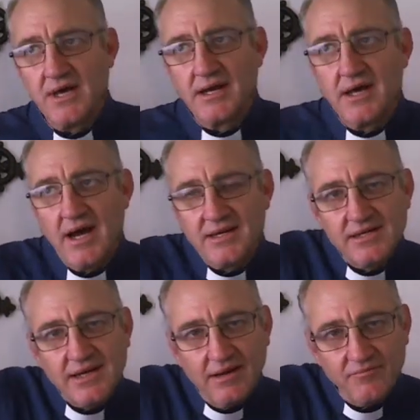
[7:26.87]
I
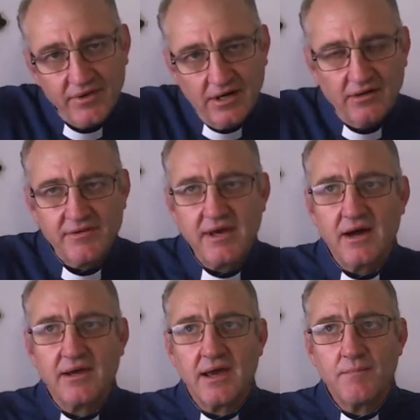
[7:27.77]
didn't come for the healthy, I
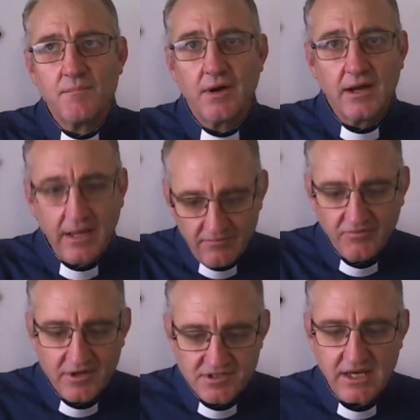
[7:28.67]
came for
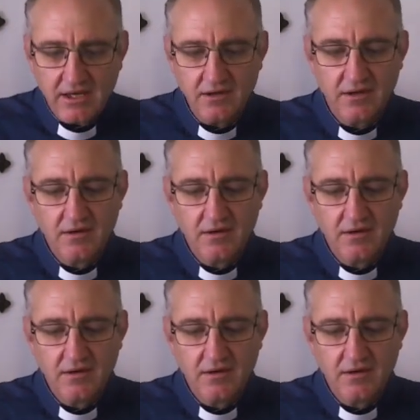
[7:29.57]
the sick.